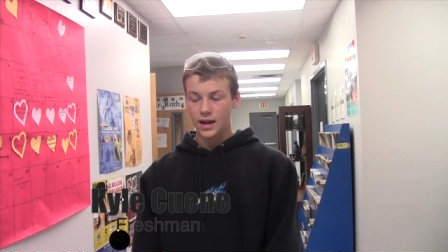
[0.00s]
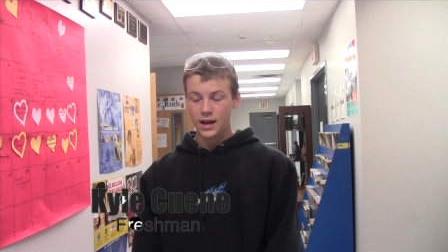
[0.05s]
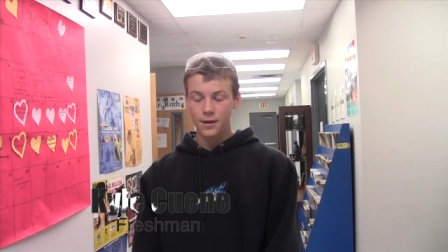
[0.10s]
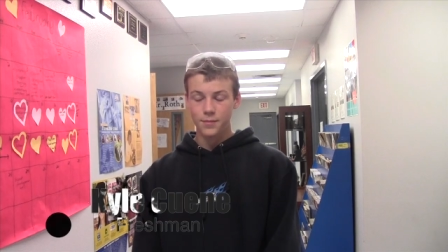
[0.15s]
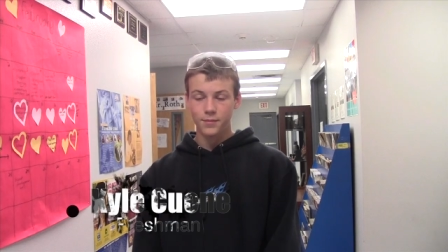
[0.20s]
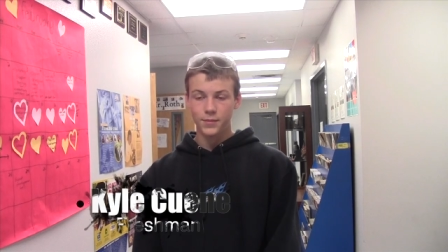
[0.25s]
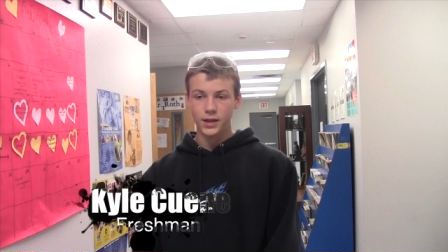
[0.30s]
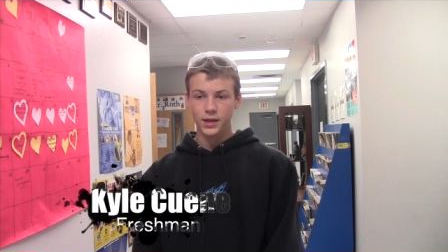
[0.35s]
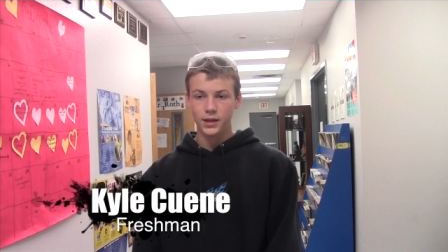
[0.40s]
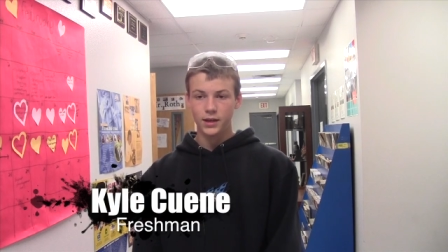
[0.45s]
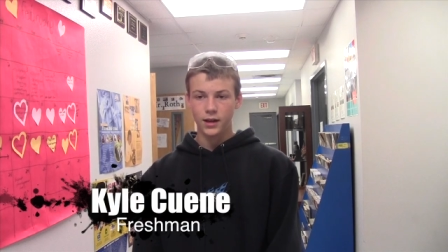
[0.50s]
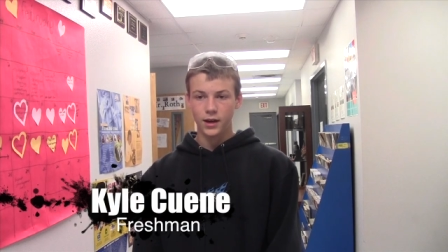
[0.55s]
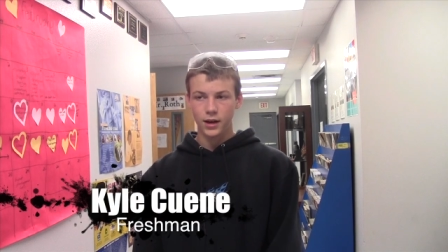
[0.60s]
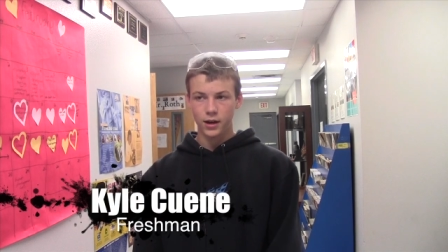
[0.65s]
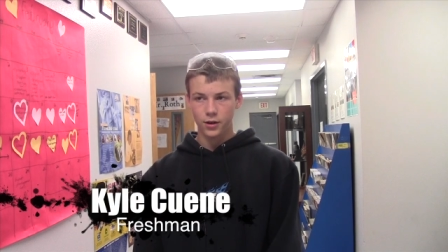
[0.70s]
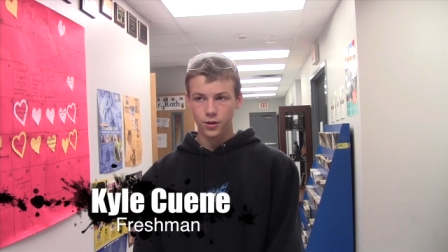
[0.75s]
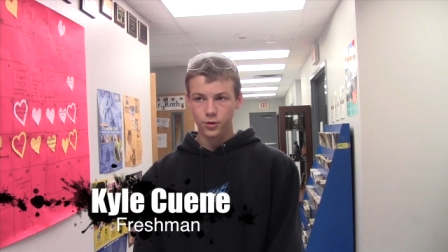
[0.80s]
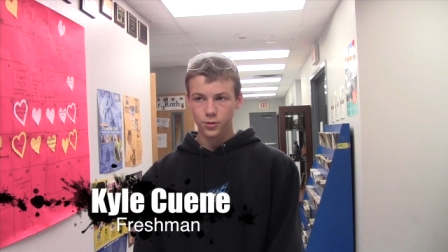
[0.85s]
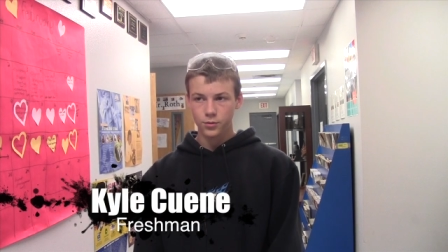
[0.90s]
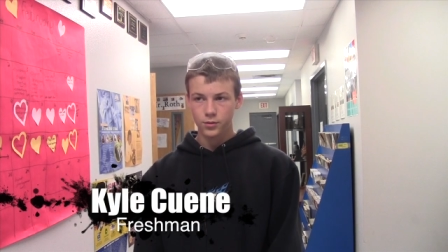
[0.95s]
I'm in
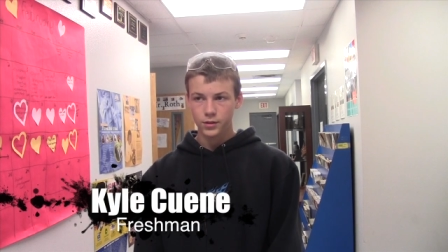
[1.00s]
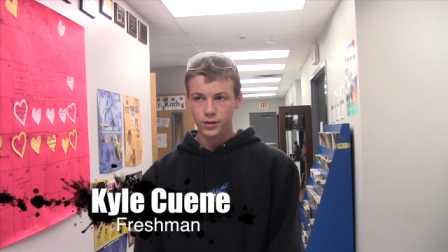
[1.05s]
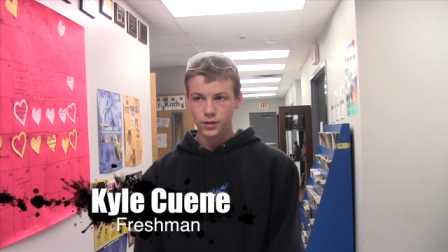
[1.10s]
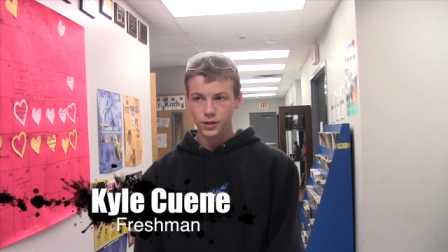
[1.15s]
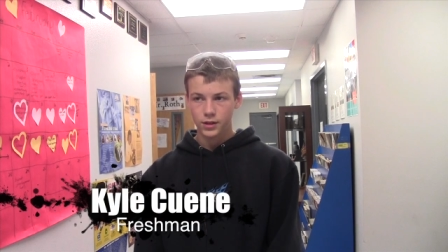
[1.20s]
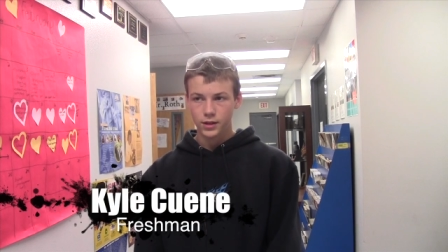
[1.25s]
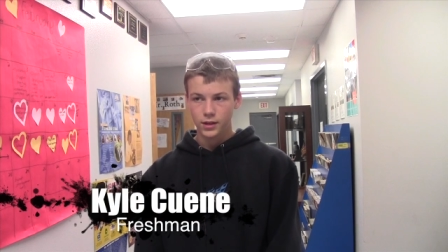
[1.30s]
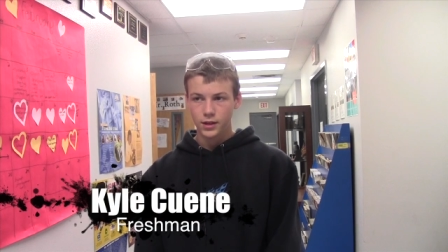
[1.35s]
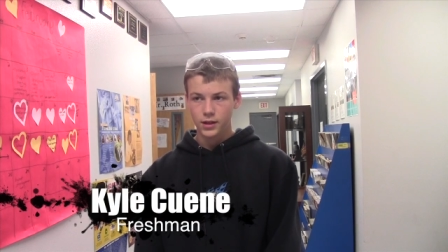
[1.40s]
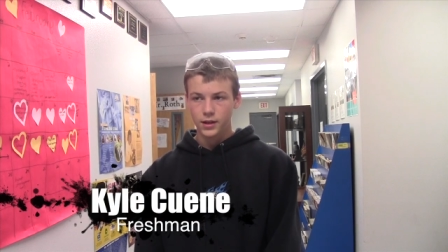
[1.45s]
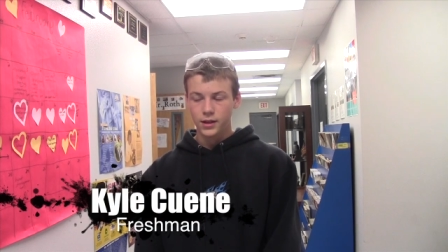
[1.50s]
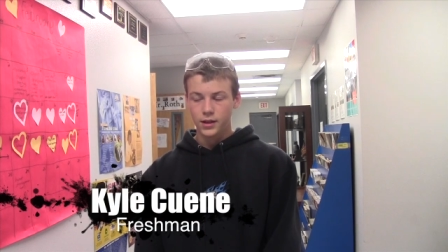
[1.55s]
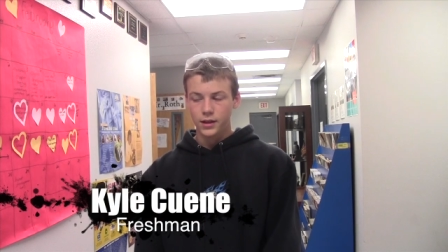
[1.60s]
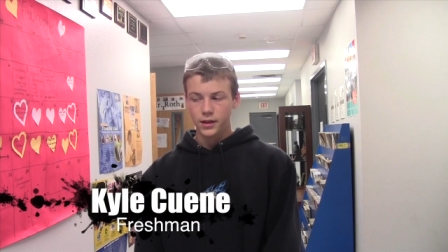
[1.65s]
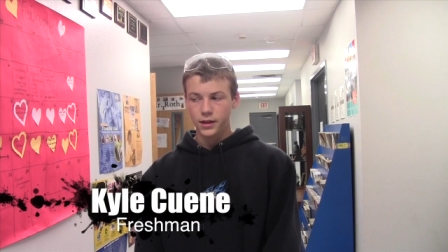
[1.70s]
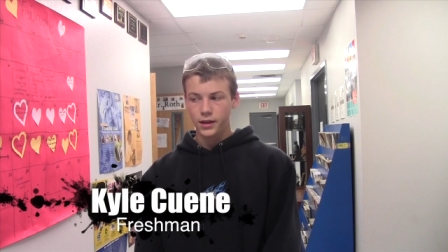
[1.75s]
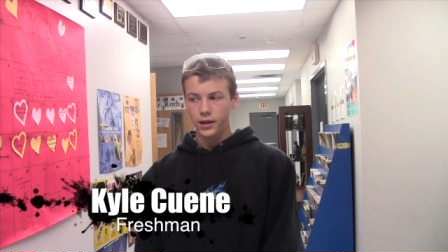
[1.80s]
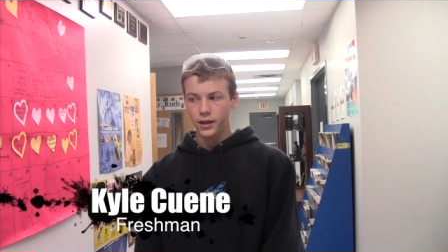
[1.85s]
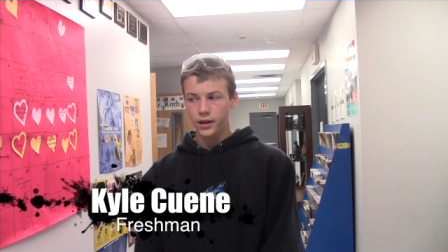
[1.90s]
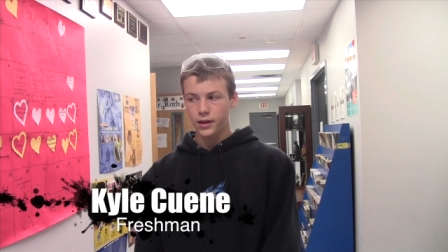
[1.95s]
auto.
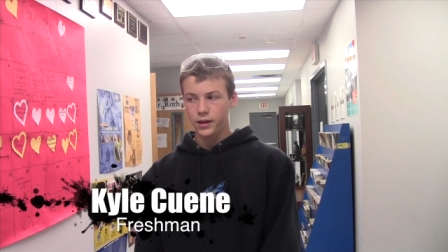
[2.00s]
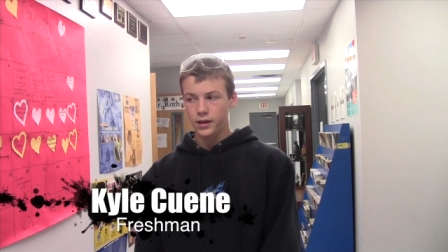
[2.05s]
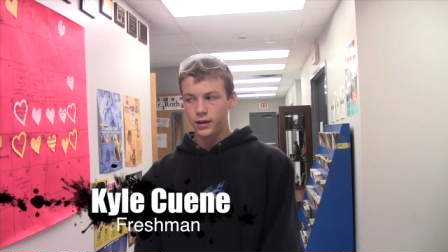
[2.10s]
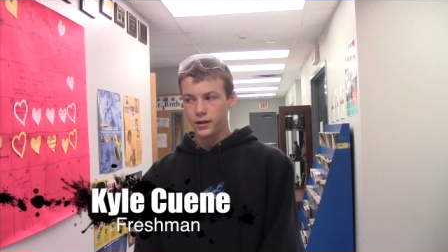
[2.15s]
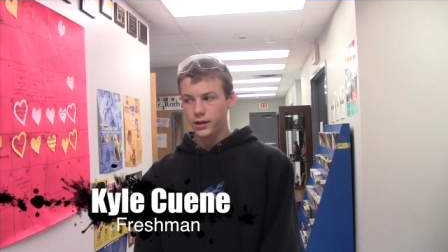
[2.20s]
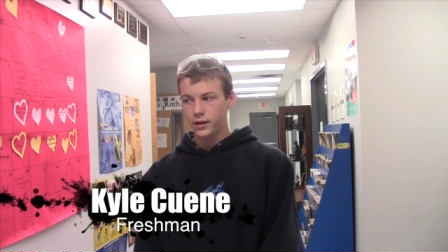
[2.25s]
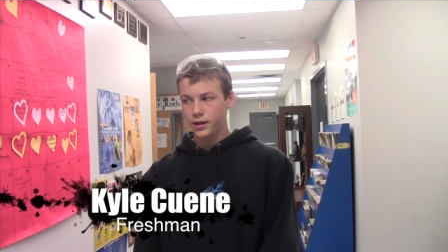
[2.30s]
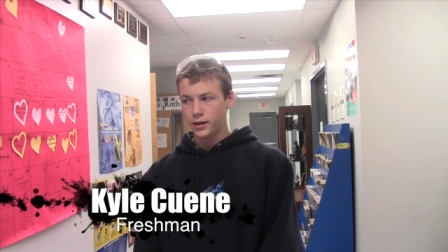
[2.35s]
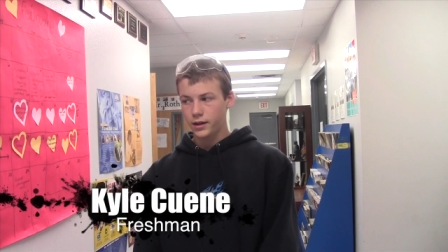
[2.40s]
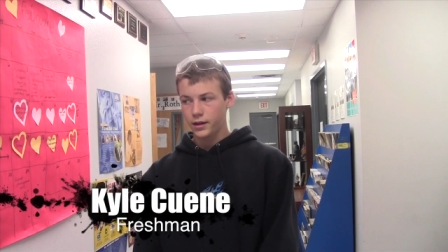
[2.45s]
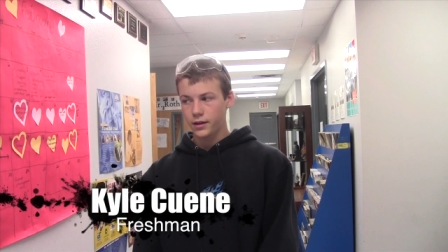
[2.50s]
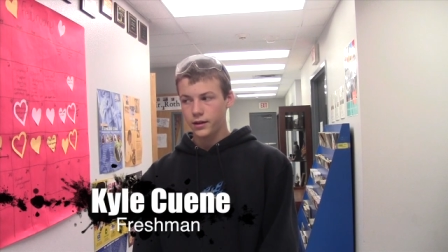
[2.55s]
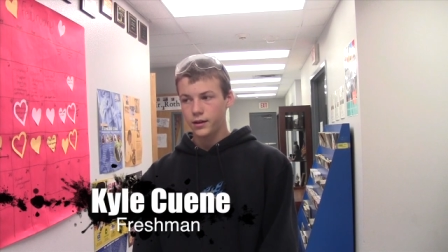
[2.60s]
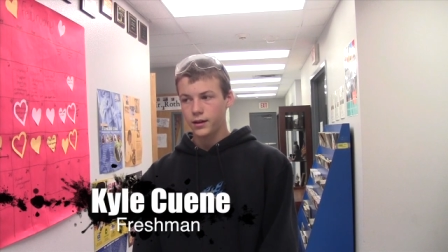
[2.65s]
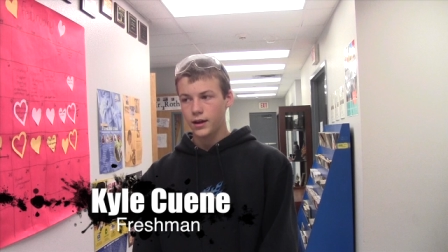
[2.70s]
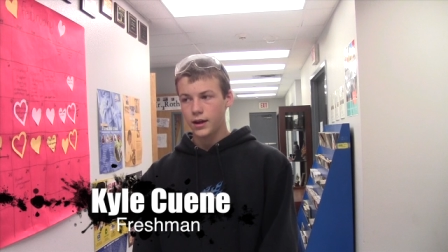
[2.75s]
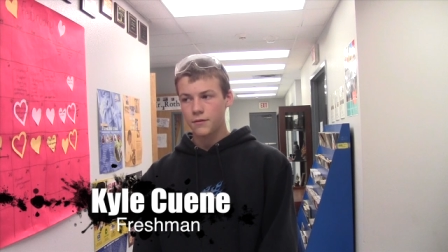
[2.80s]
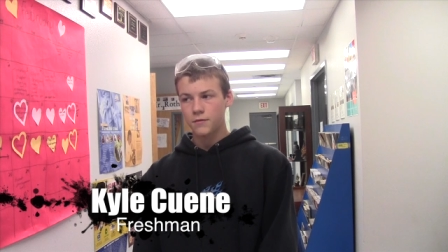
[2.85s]
And uh,